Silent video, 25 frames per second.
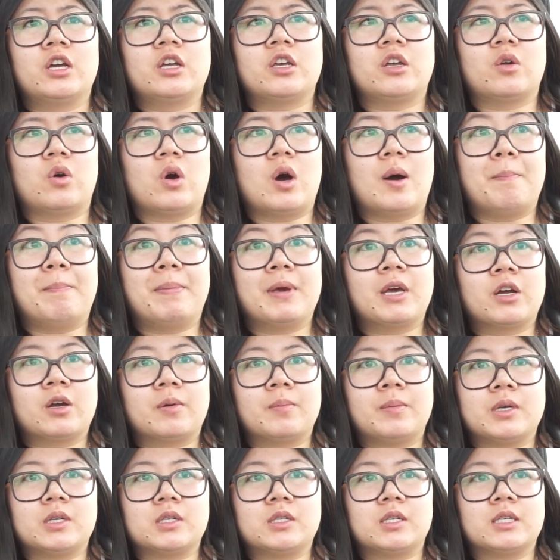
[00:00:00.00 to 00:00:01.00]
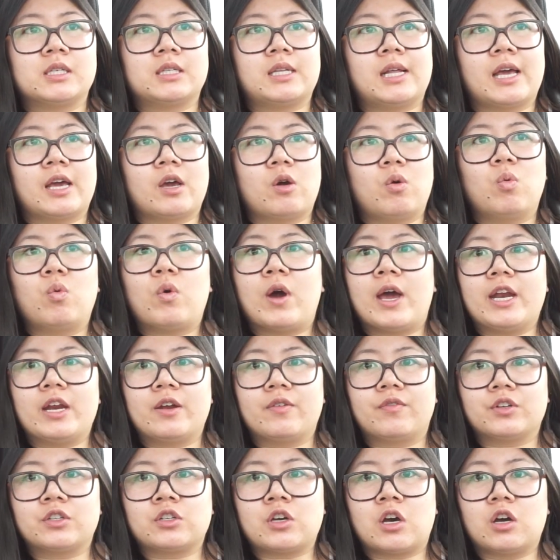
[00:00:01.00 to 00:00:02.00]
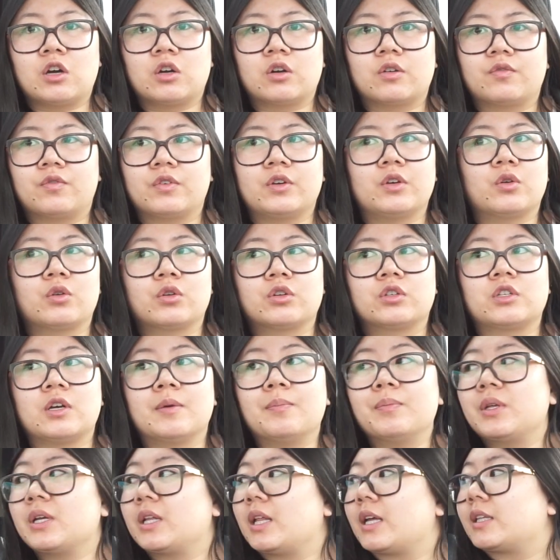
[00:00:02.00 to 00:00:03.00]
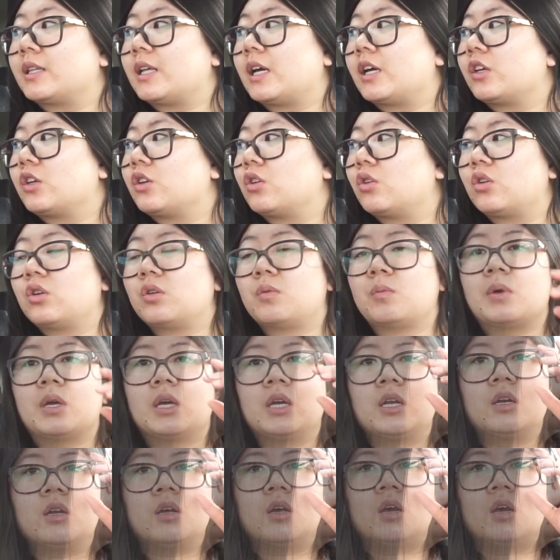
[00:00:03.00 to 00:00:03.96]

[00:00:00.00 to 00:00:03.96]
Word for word: you know a bigger business like wedding photography or something like that you know what i mean